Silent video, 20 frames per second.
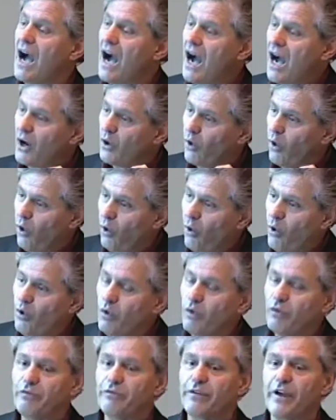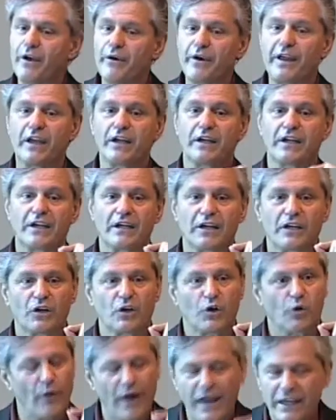are all very
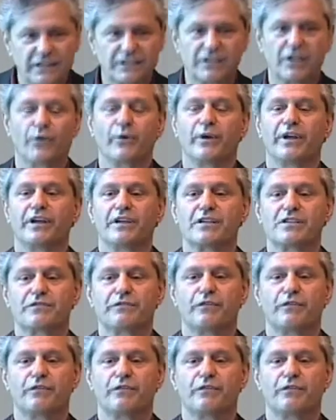great careers